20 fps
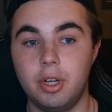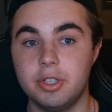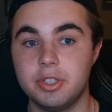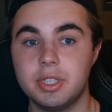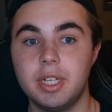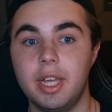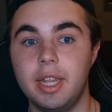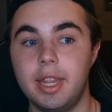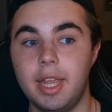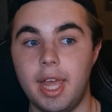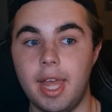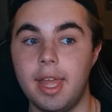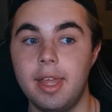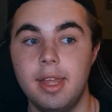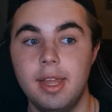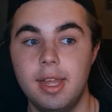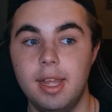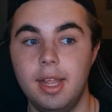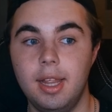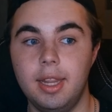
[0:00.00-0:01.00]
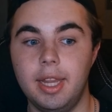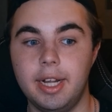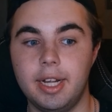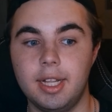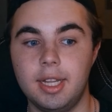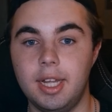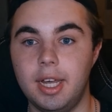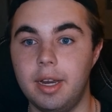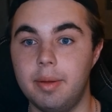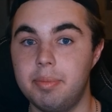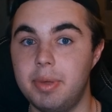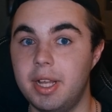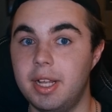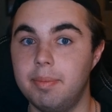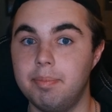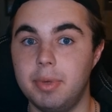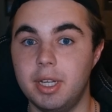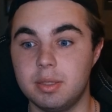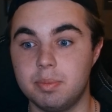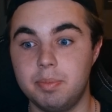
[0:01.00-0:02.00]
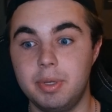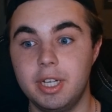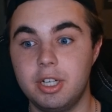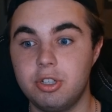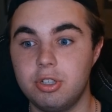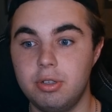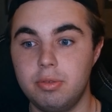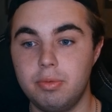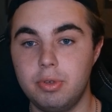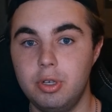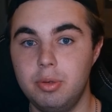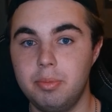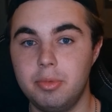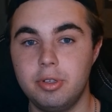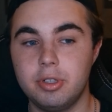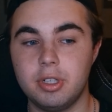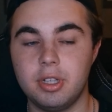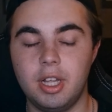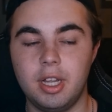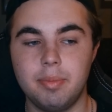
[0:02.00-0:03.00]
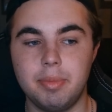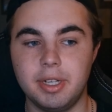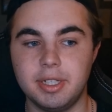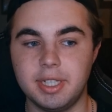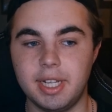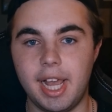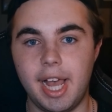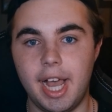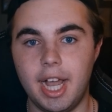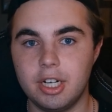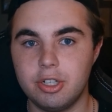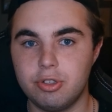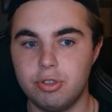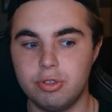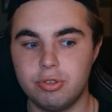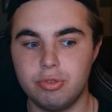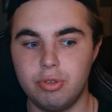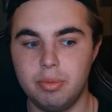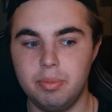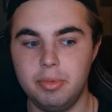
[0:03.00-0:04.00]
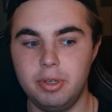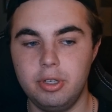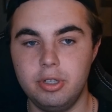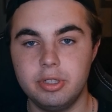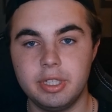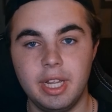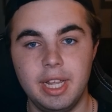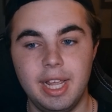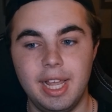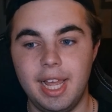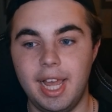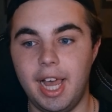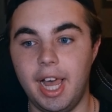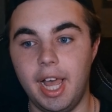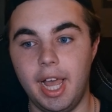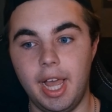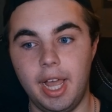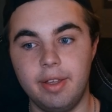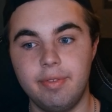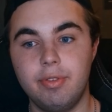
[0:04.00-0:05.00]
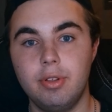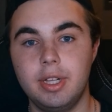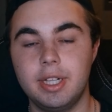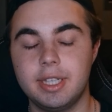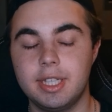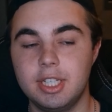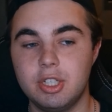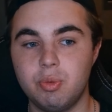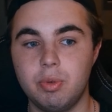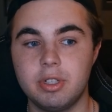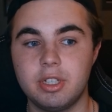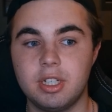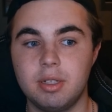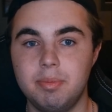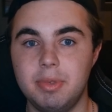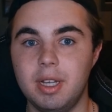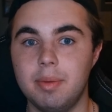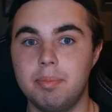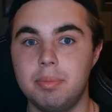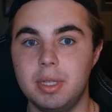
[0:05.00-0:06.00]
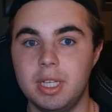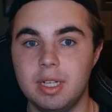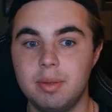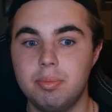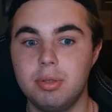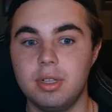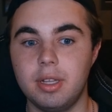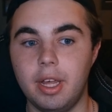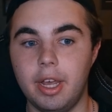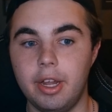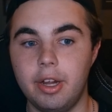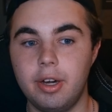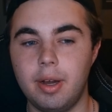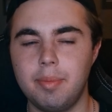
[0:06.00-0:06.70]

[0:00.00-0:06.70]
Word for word: I'll say that like a lot of best picture rumors, a lot of best actress rumors. I feel like this one could be a big player.